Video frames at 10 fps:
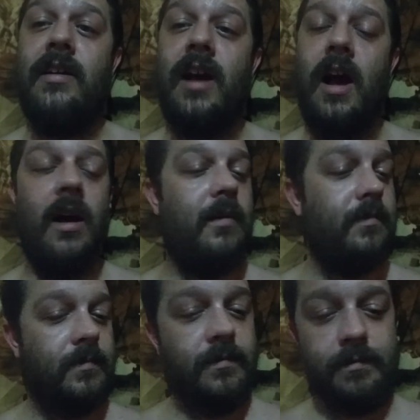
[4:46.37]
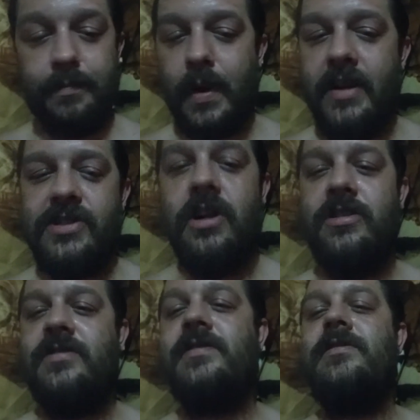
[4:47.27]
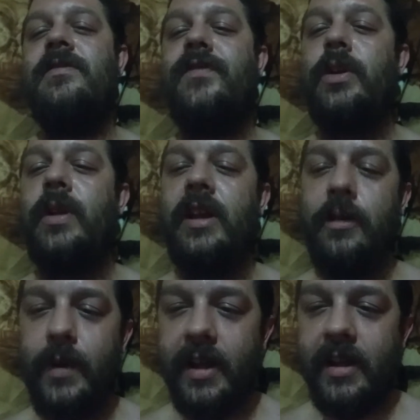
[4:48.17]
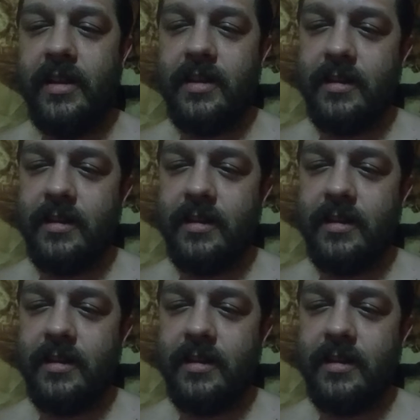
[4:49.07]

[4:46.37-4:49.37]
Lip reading: Bray starts feuding with,